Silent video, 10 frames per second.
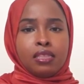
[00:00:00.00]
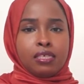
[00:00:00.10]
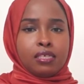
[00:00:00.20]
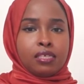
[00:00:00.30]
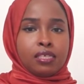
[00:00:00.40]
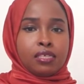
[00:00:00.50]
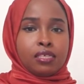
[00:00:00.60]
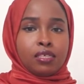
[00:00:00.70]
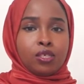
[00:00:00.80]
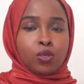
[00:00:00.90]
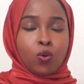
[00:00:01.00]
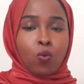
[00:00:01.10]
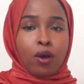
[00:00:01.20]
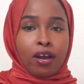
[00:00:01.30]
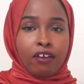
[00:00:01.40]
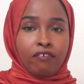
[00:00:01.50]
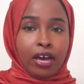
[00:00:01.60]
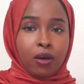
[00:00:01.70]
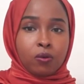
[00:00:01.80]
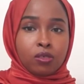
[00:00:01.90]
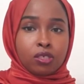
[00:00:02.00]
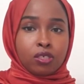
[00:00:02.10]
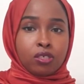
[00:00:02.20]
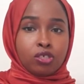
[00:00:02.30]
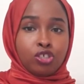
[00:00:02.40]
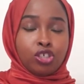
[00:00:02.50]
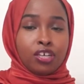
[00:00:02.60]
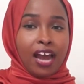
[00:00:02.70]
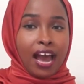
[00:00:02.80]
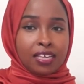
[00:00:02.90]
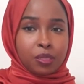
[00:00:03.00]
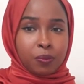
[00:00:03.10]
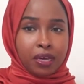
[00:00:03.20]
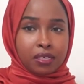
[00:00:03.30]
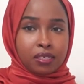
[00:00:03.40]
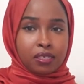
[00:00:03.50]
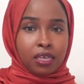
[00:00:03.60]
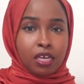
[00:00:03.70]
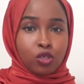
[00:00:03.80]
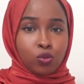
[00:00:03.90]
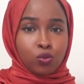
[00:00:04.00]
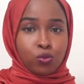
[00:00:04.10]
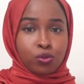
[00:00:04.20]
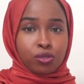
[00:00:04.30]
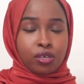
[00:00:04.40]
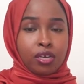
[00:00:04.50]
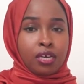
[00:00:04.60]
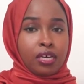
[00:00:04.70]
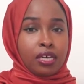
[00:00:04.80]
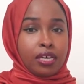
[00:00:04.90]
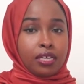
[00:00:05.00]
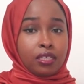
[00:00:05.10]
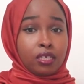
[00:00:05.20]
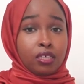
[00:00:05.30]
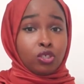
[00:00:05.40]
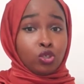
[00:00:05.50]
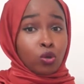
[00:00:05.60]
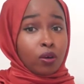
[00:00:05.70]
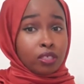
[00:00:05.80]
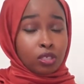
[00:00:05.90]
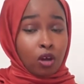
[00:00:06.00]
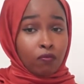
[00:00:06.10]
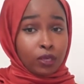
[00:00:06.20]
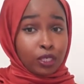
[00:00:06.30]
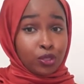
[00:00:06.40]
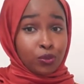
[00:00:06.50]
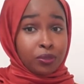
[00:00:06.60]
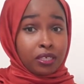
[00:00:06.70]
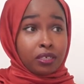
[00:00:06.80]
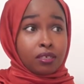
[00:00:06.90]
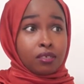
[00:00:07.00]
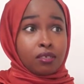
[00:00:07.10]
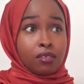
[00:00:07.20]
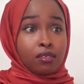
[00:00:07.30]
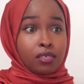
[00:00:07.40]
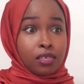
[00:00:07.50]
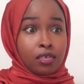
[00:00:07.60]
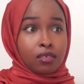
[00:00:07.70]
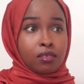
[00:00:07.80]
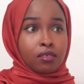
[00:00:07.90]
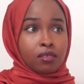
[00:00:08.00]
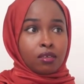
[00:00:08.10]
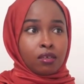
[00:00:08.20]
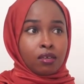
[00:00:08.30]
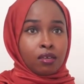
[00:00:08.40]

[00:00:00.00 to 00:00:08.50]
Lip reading: This is when I found certain aspects and tools in the drawing software to be tedious.